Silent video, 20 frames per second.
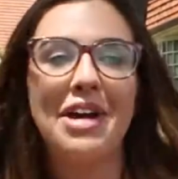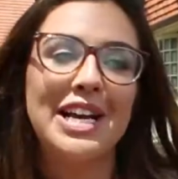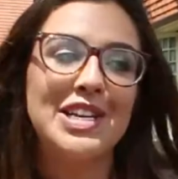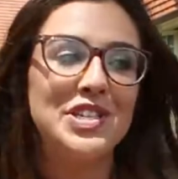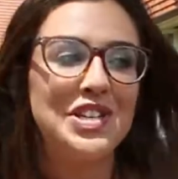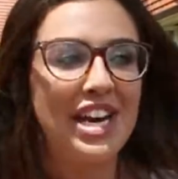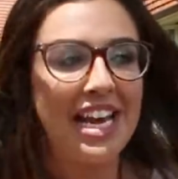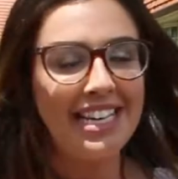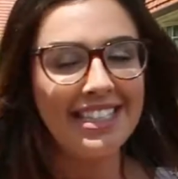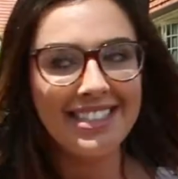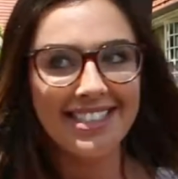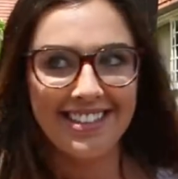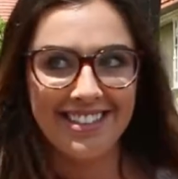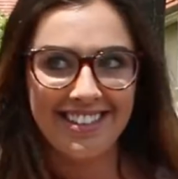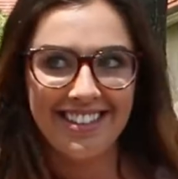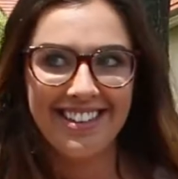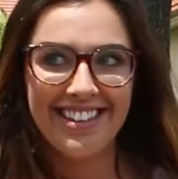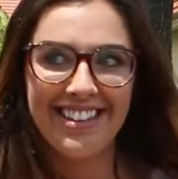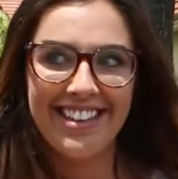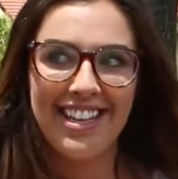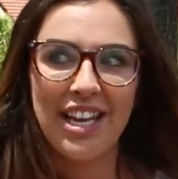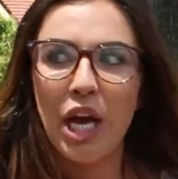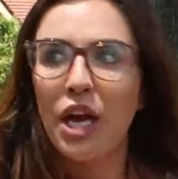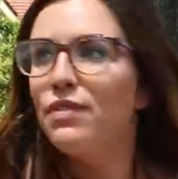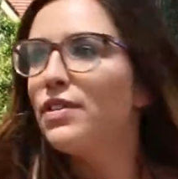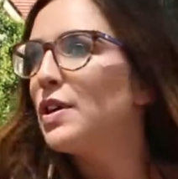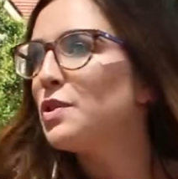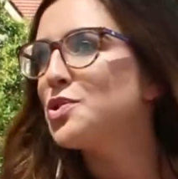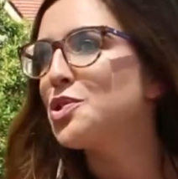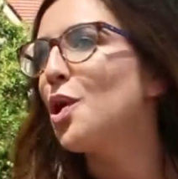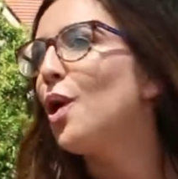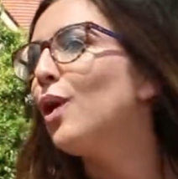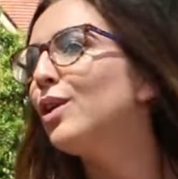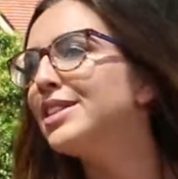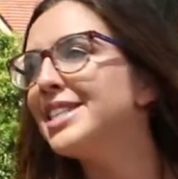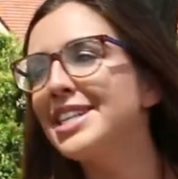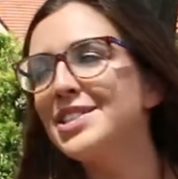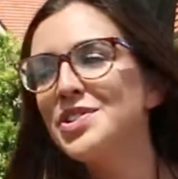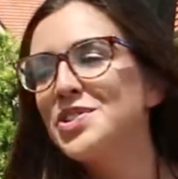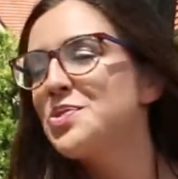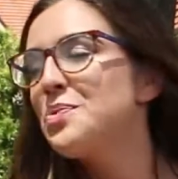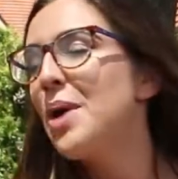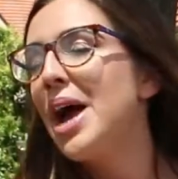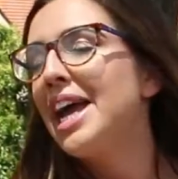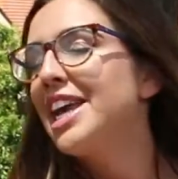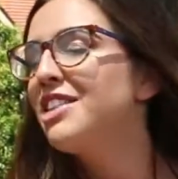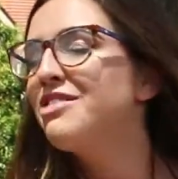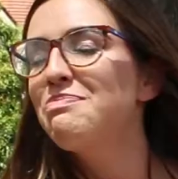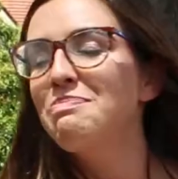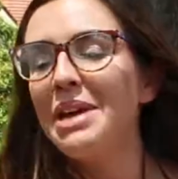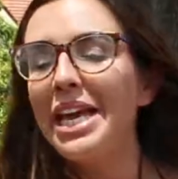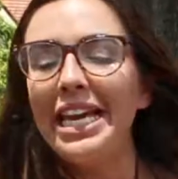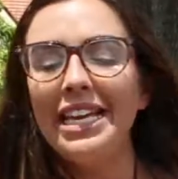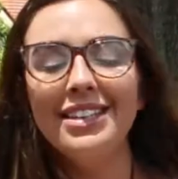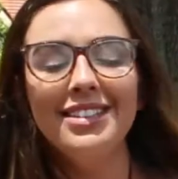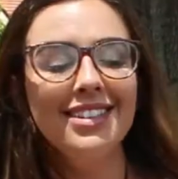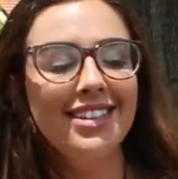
Direction is? If you don't, I don't know where you've been